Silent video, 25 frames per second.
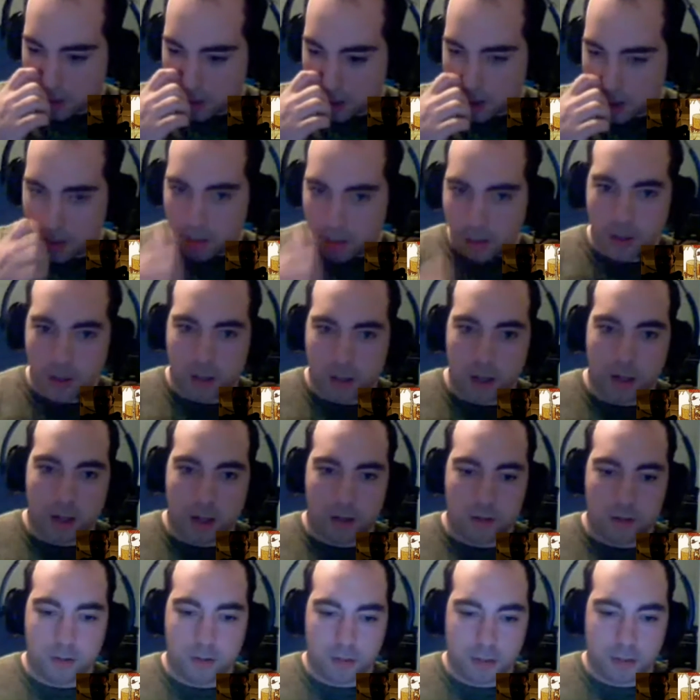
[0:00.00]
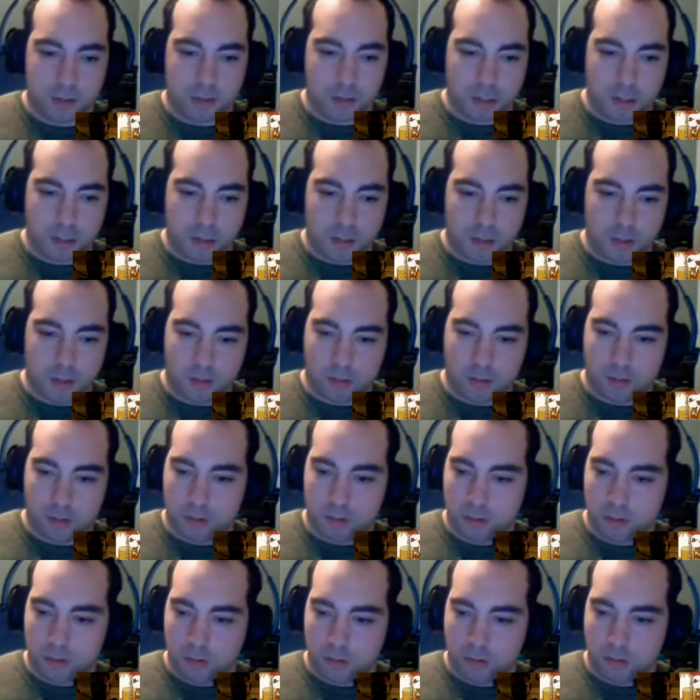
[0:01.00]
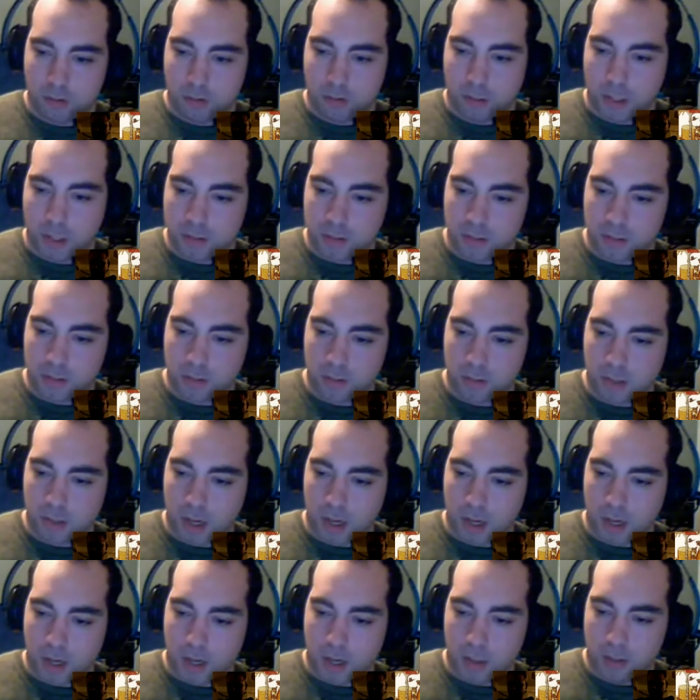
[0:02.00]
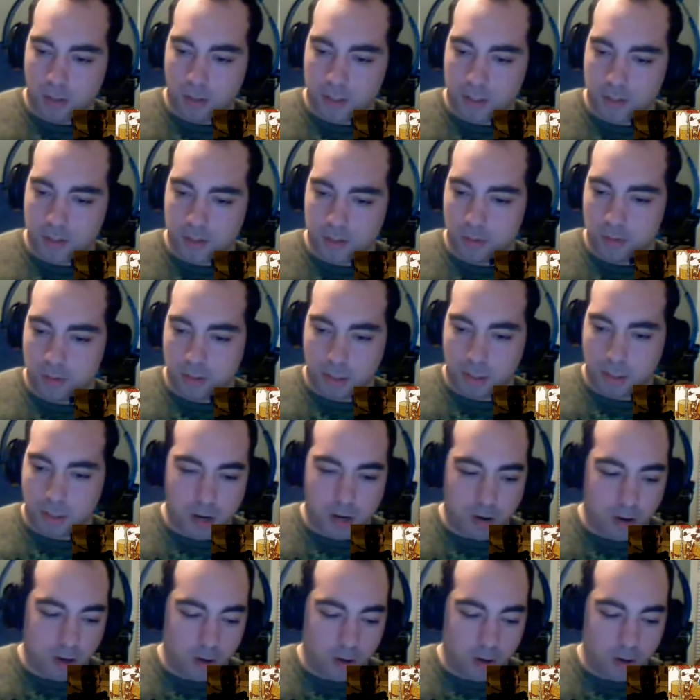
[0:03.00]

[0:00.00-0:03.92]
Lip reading: and lets loose an arrow.